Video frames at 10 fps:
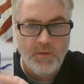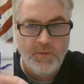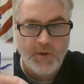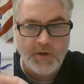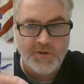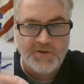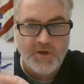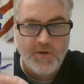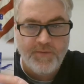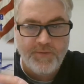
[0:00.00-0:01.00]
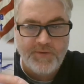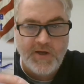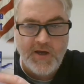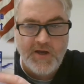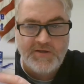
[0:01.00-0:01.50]
The Conservative
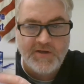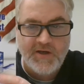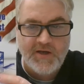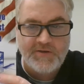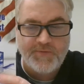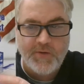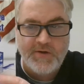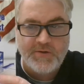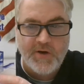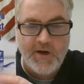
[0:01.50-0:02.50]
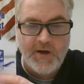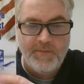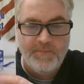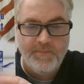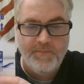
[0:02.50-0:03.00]
Case Against Free Trade.